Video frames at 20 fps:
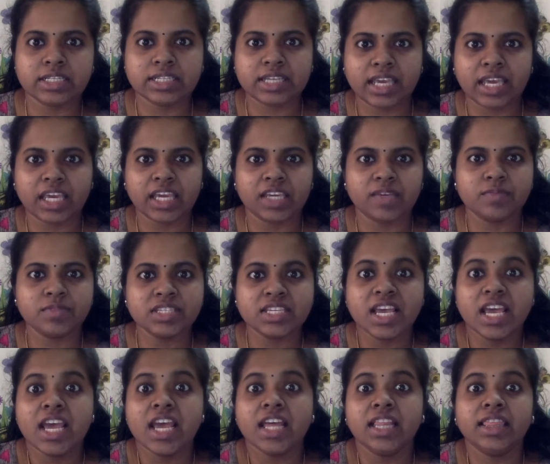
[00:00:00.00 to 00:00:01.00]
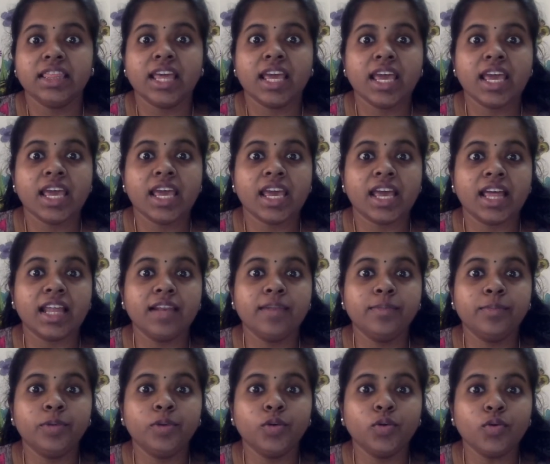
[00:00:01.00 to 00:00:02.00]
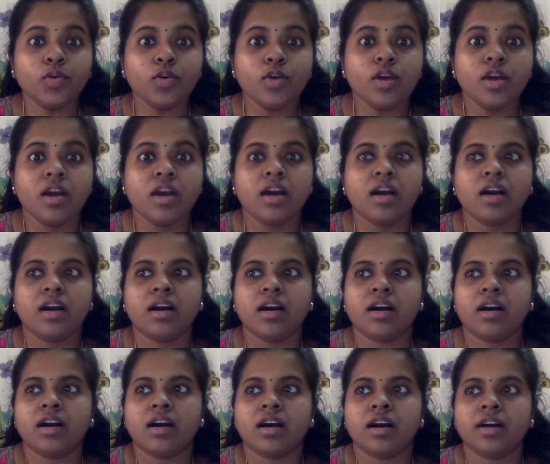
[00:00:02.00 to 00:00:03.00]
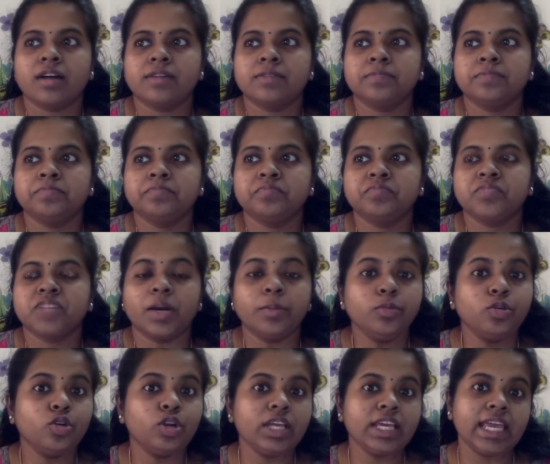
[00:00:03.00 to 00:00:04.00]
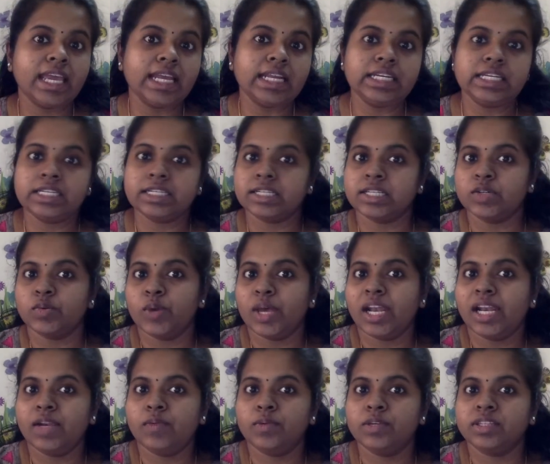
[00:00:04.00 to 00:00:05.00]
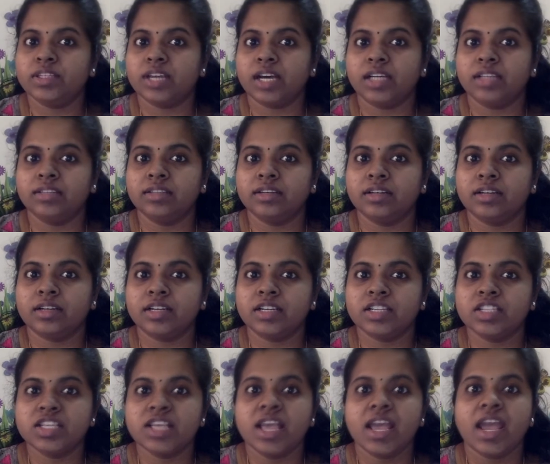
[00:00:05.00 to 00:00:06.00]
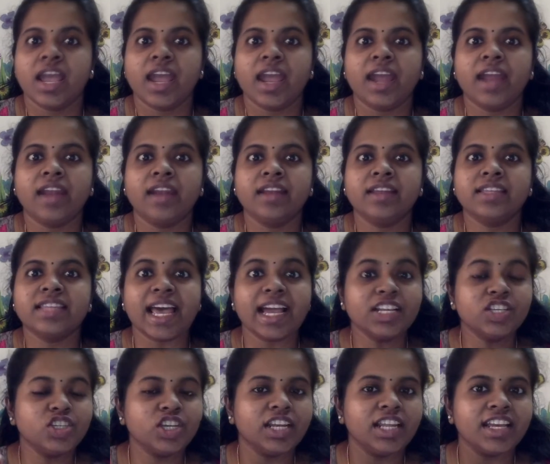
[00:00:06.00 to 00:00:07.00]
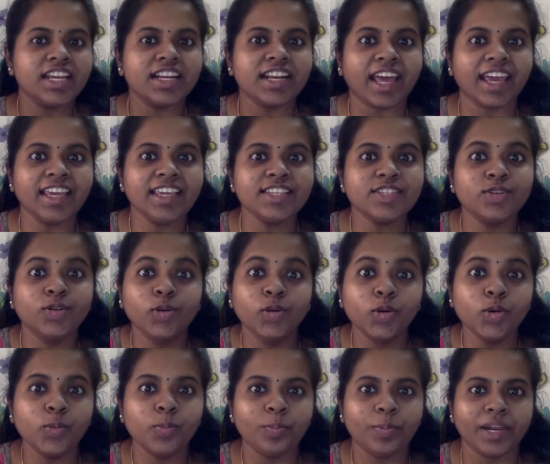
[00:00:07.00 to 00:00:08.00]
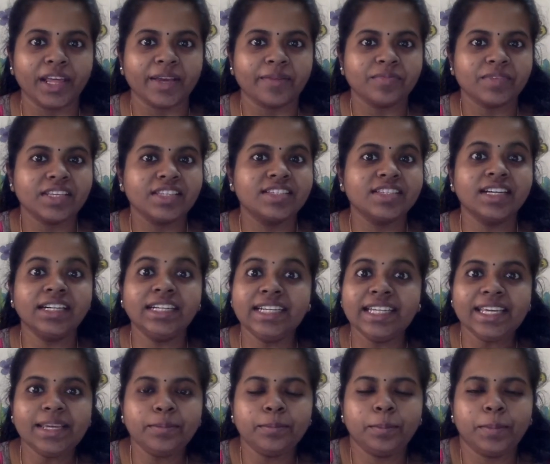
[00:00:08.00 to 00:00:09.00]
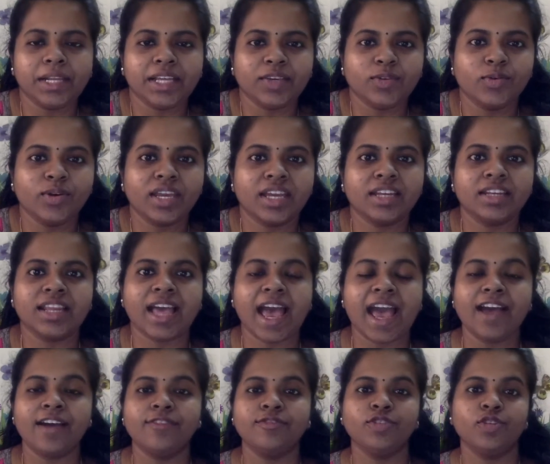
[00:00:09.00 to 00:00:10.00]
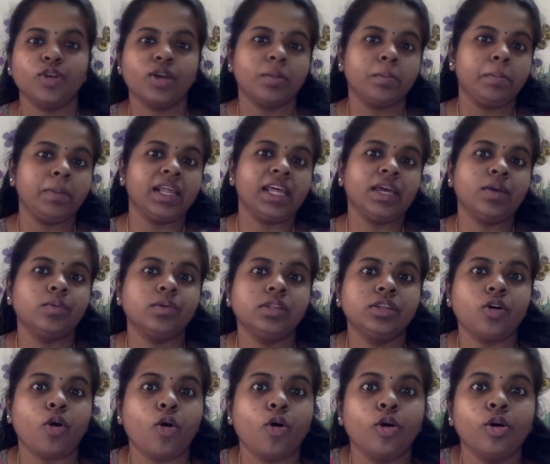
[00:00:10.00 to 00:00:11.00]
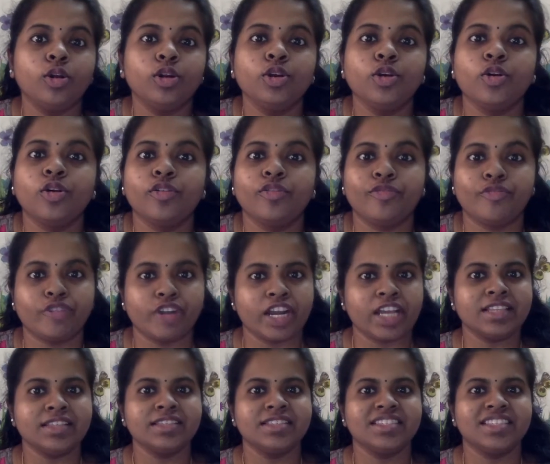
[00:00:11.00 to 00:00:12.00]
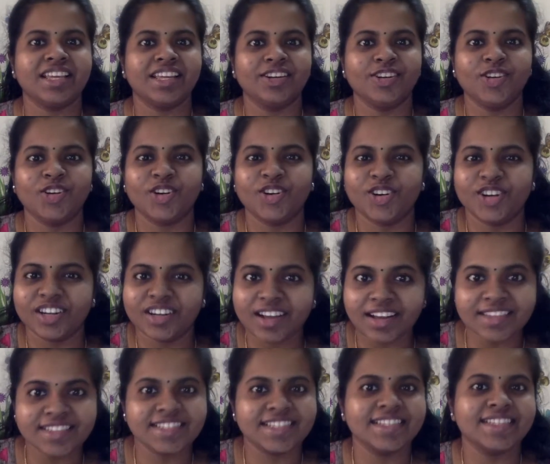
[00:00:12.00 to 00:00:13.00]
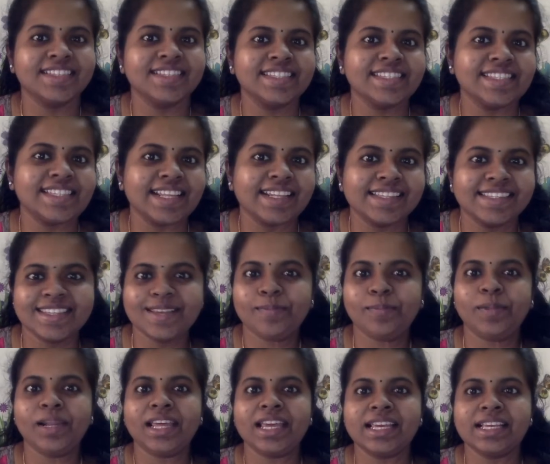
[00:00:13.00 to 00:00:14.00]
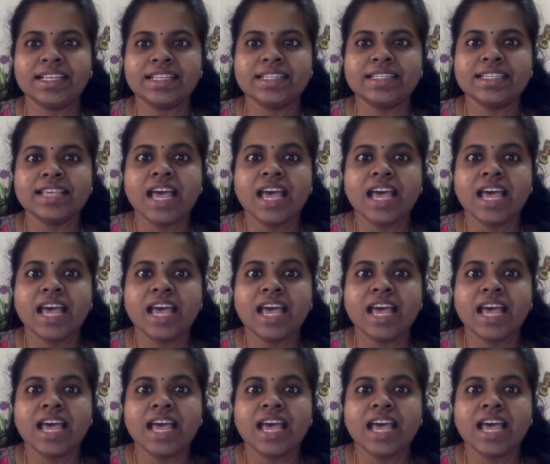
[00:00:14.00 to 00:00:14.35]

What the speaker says: games, they help you communicate well with others, and it's actually a nice group play. It's a team play. You can play with all your friends and your cousins and siblings,